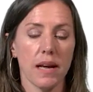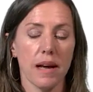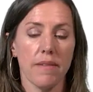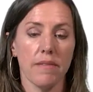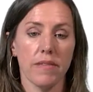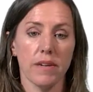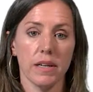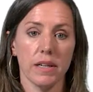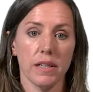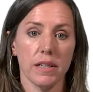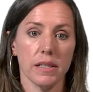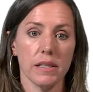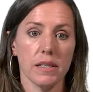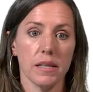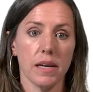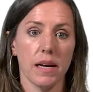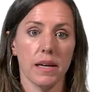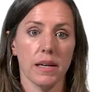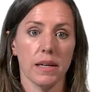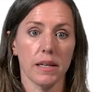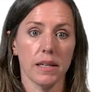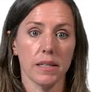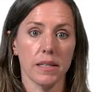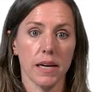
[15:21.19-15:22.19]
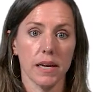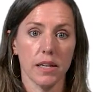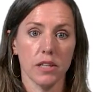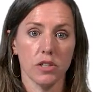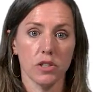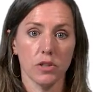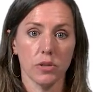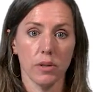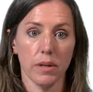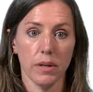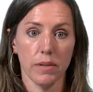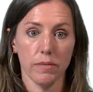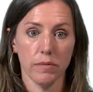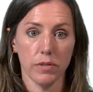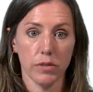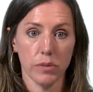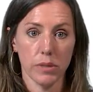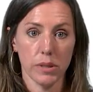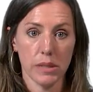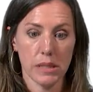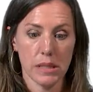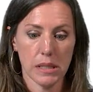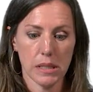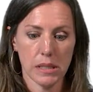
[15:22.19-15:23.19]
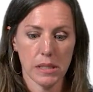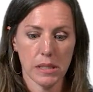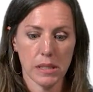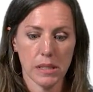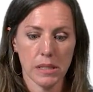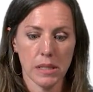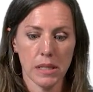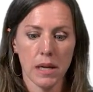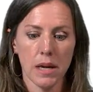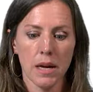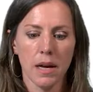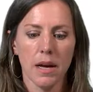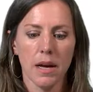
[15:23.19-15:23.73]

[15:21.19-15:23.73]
evidence, and contextual influences.